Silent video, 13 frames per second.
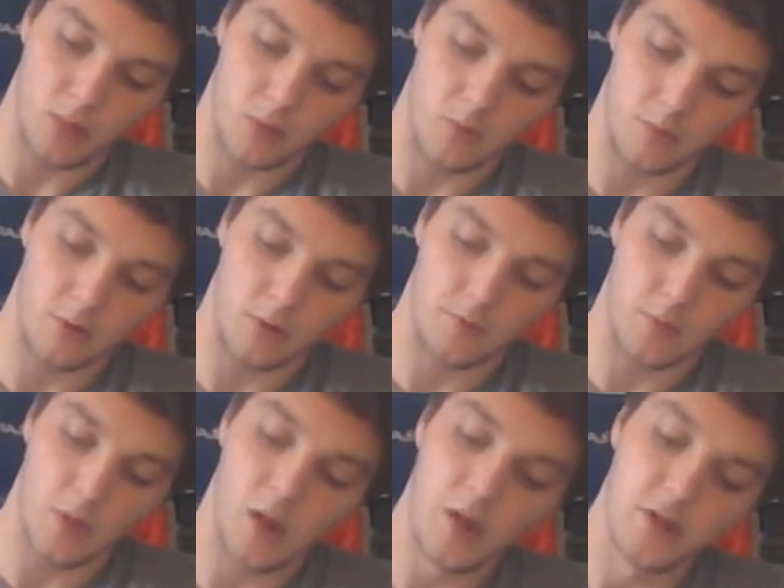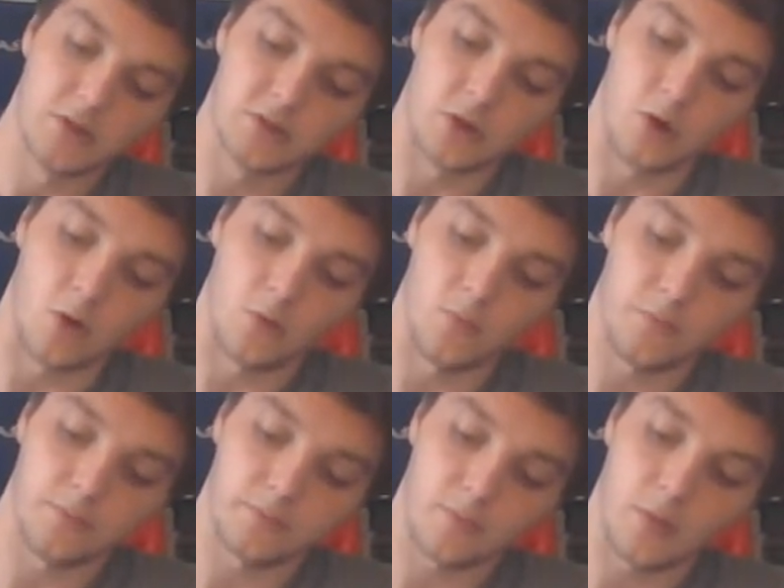Okay, so
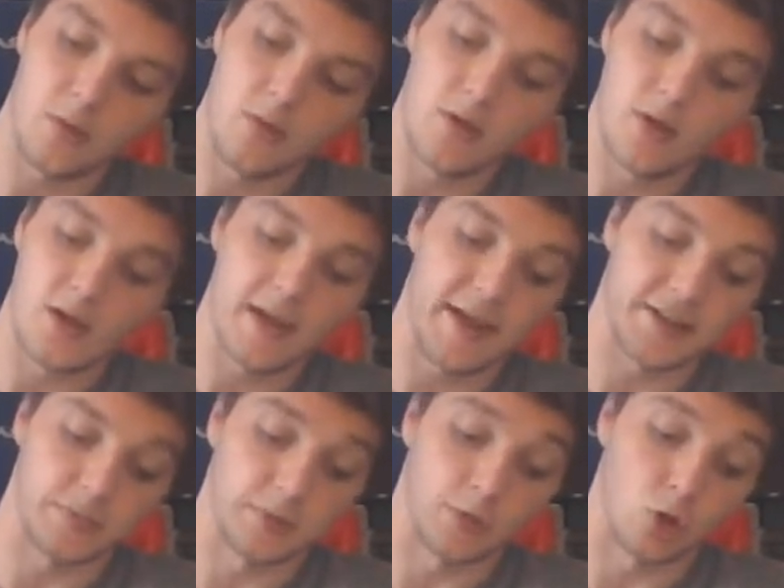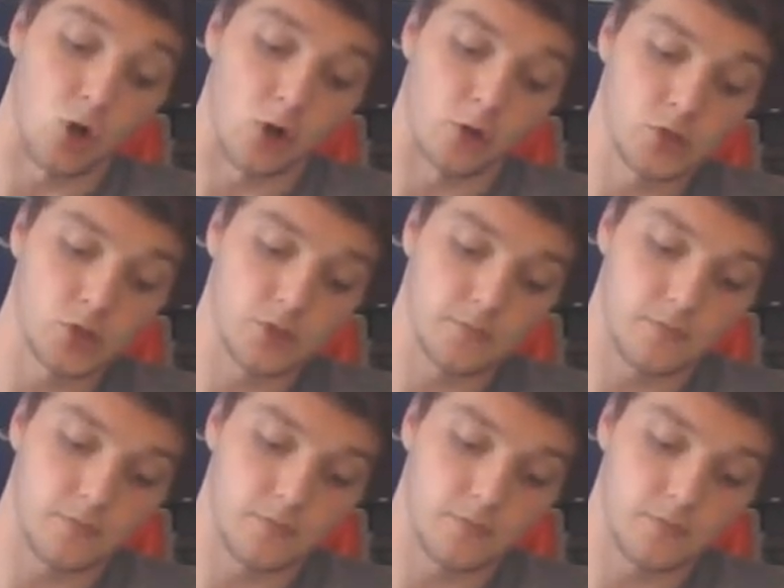it has to be large,